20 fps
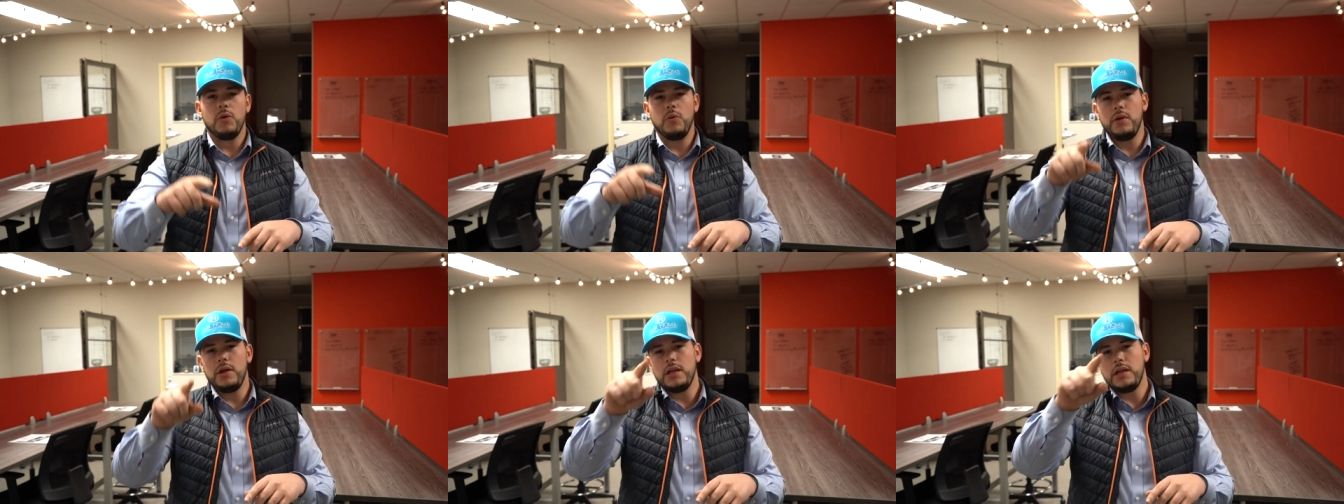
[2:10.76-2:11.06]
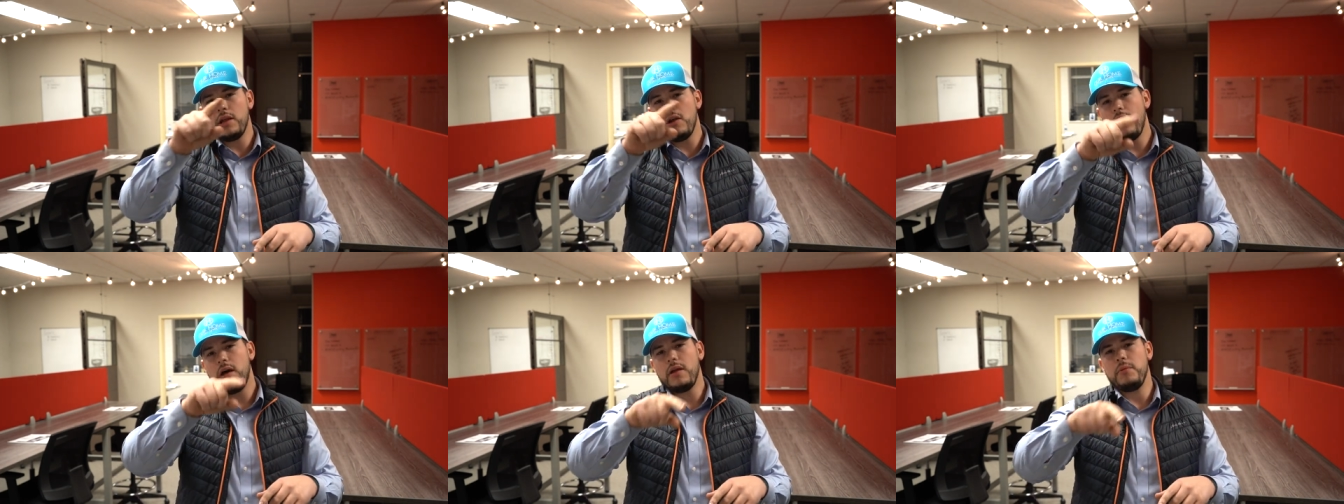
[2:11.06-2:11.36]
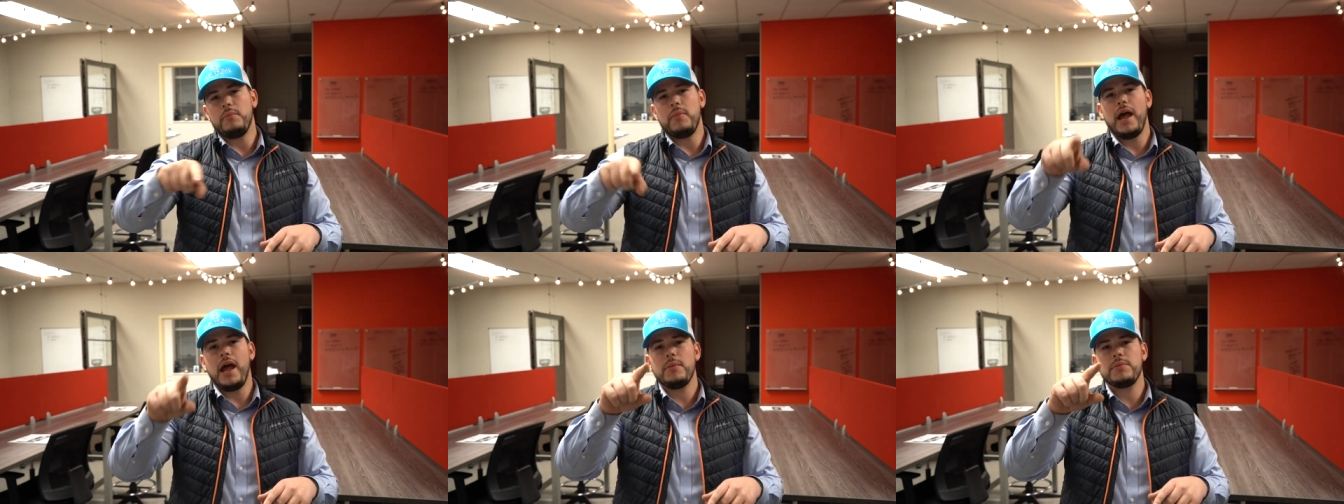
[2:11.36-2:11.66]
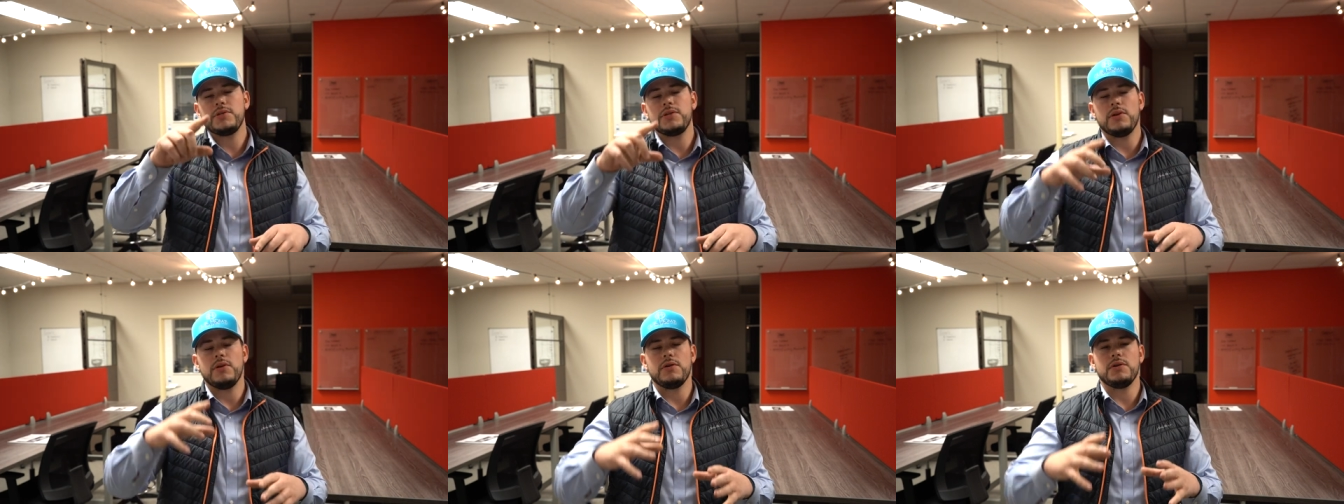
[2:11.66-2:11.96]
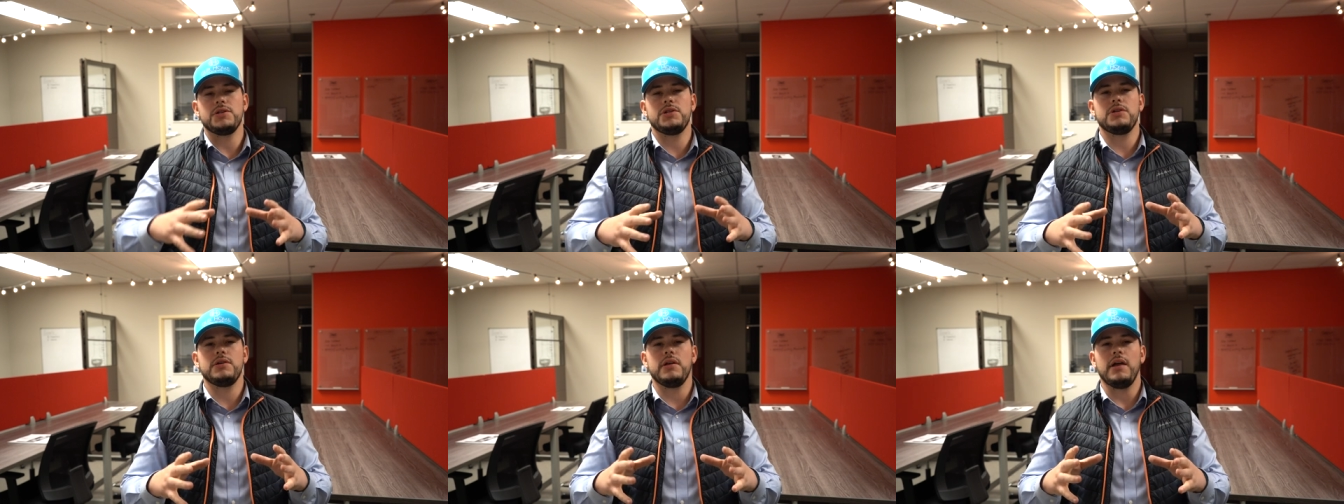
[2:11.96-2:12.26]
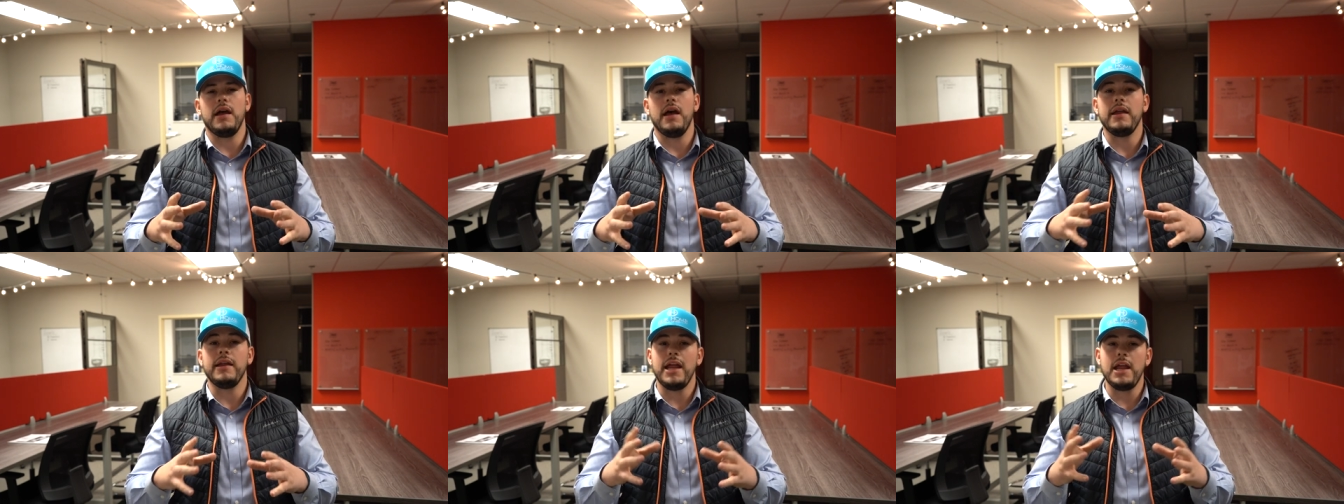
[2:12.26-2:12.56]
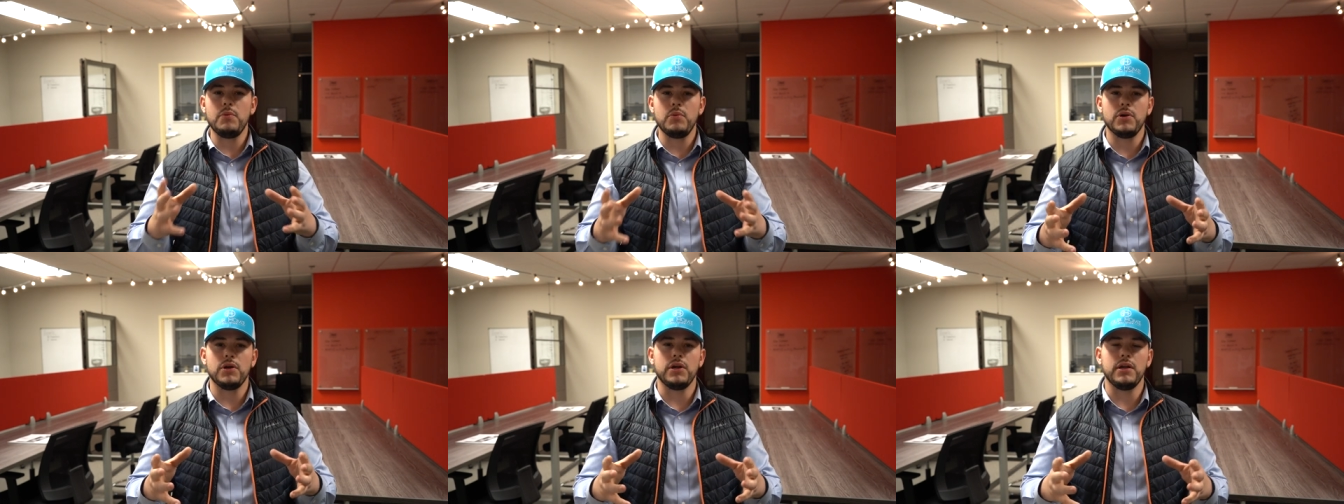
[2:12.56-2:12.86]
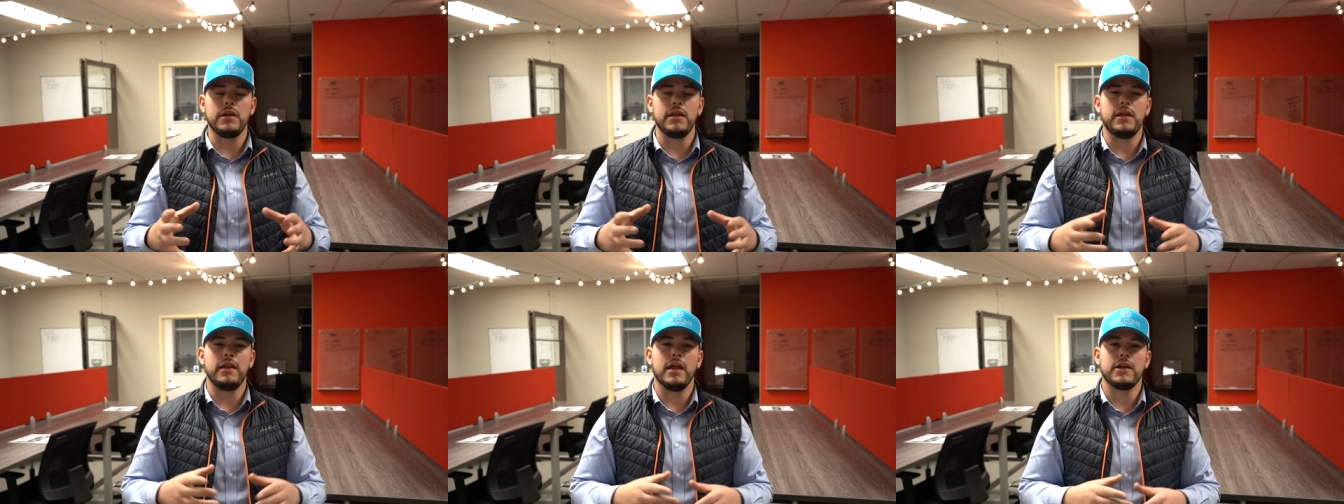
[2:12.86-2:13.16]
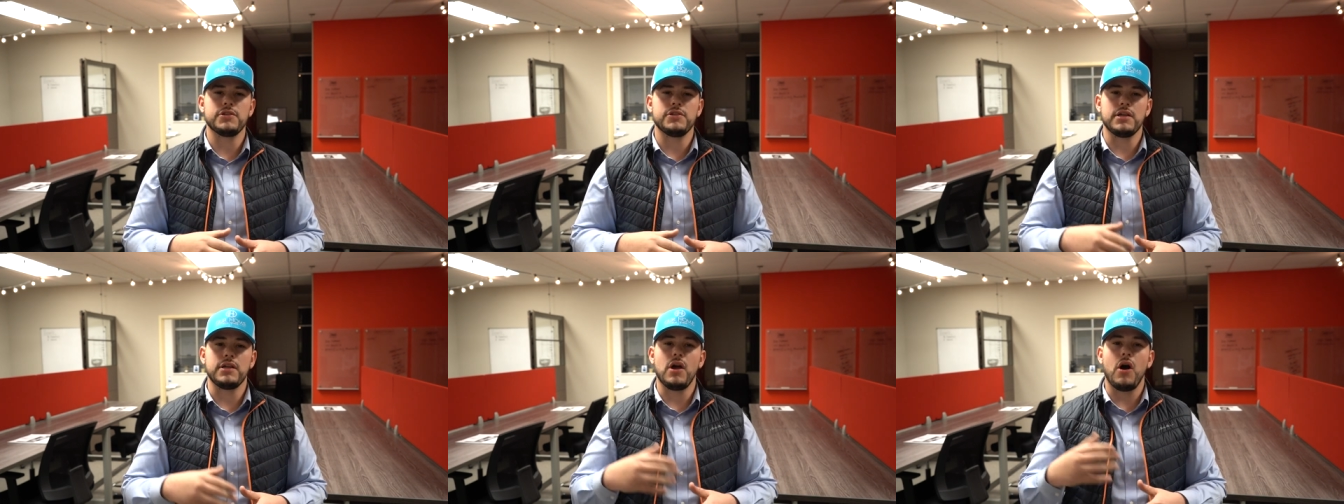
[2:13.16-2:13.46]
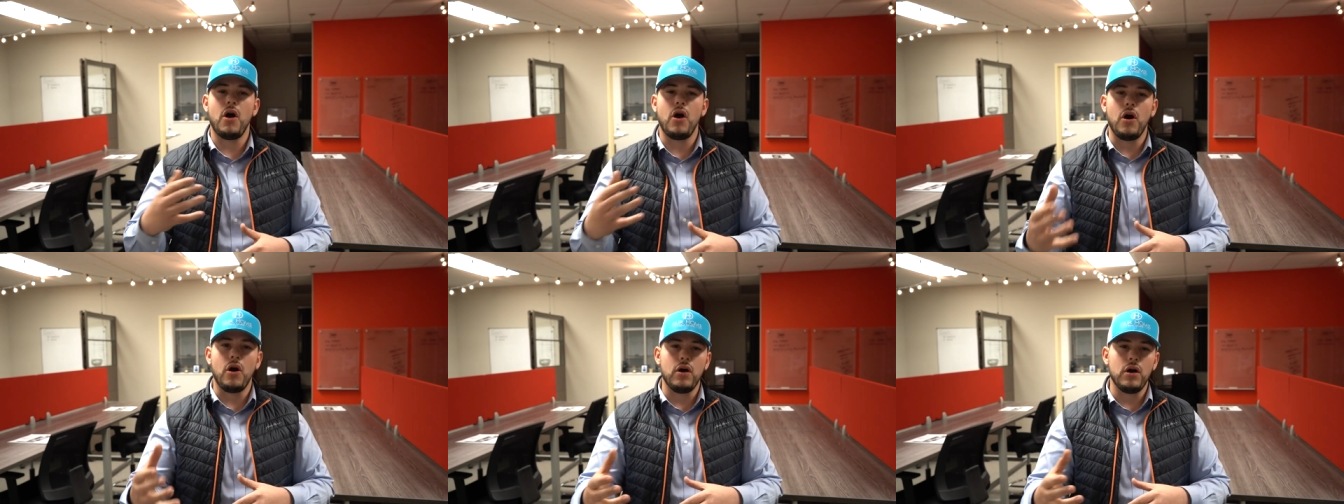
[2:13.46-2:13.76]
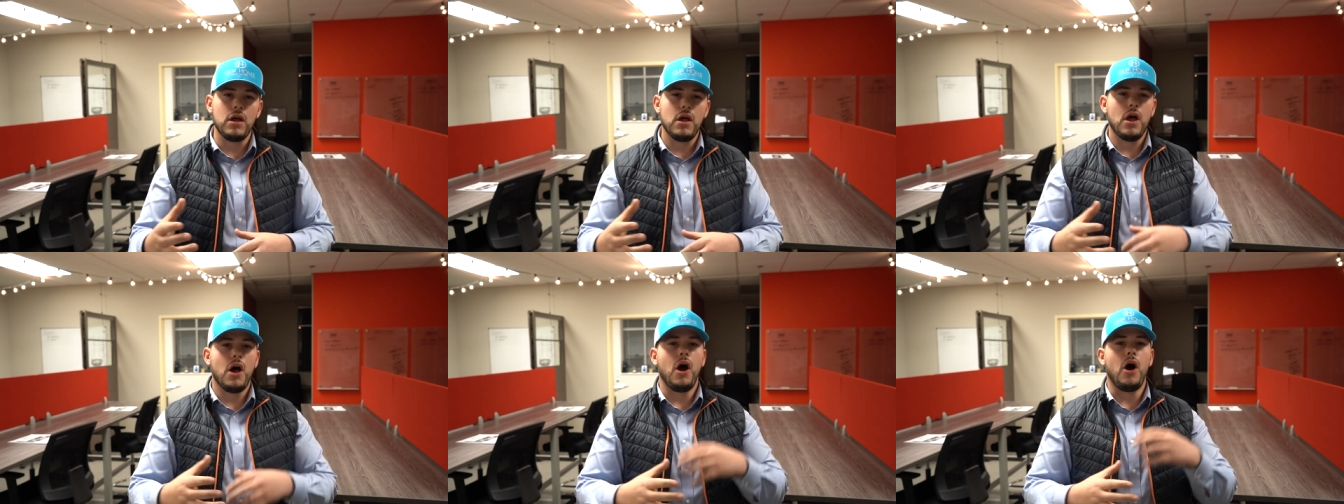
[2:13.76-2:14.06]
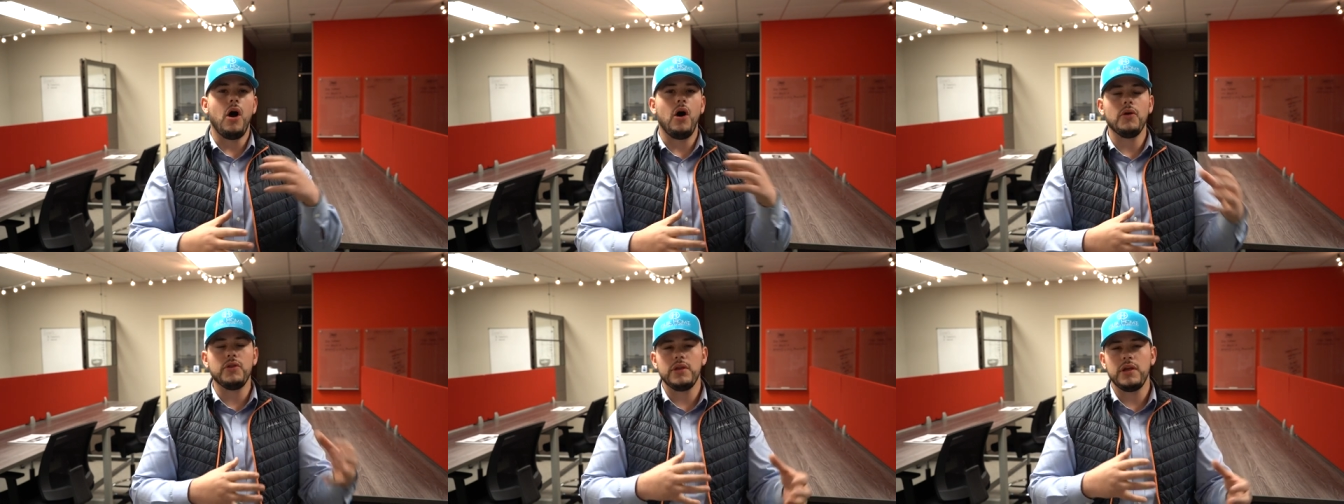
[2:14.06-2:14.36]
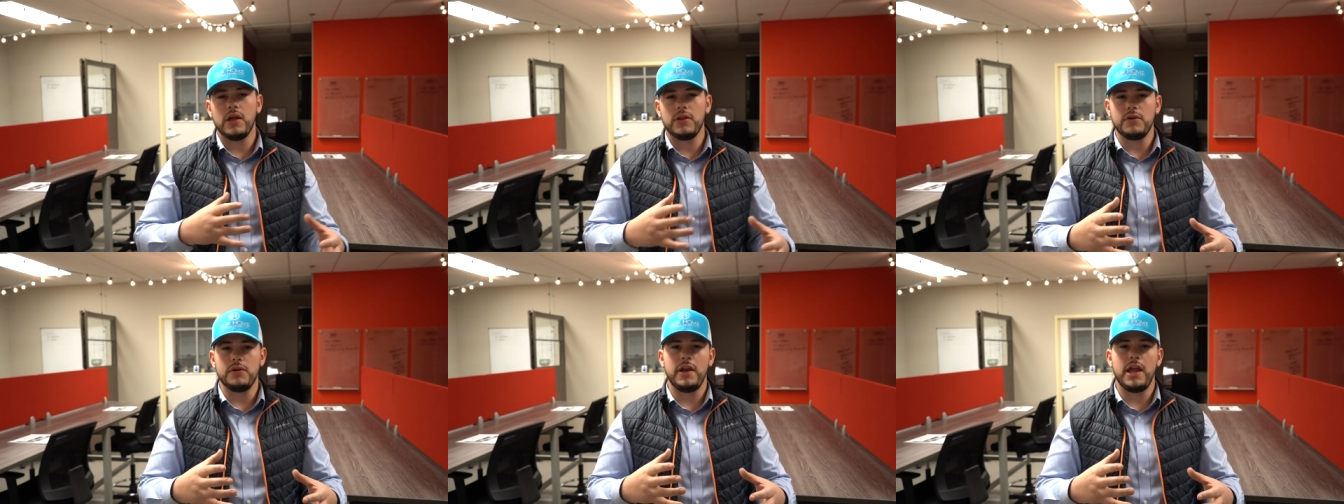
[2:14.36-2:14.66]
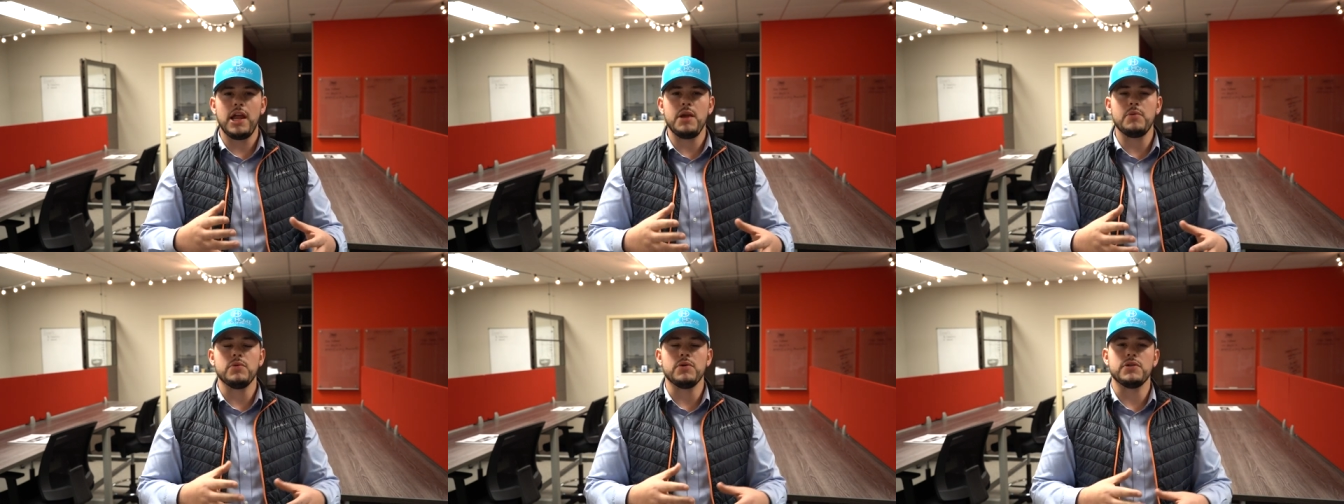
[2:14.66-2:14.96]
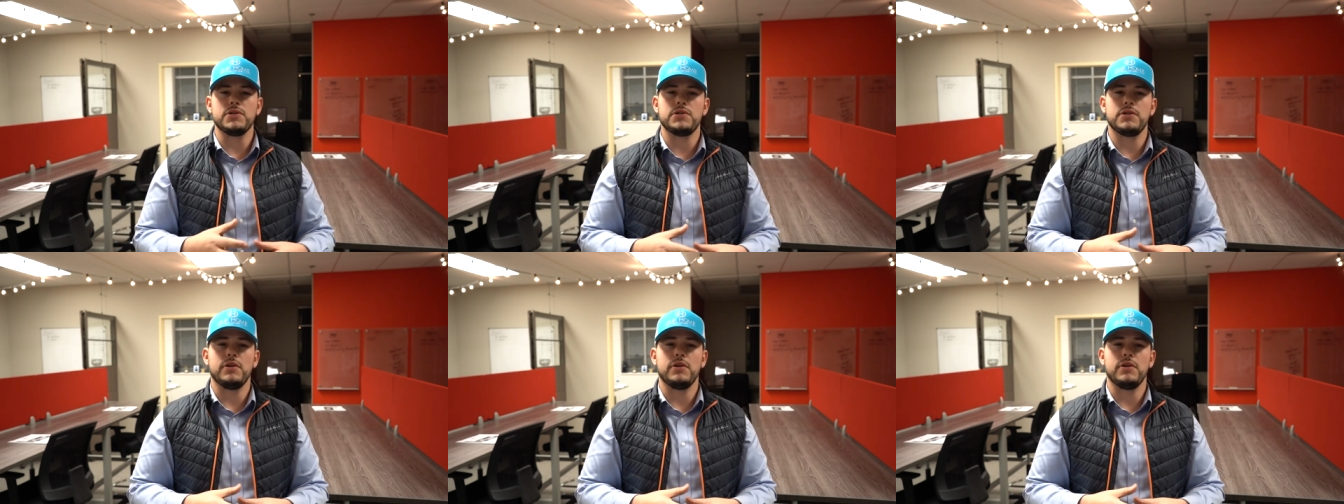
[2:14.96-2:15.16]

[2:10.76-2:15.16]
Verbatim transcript: we can go out and map search uh, a neighborhood and actually call all the other neighbors.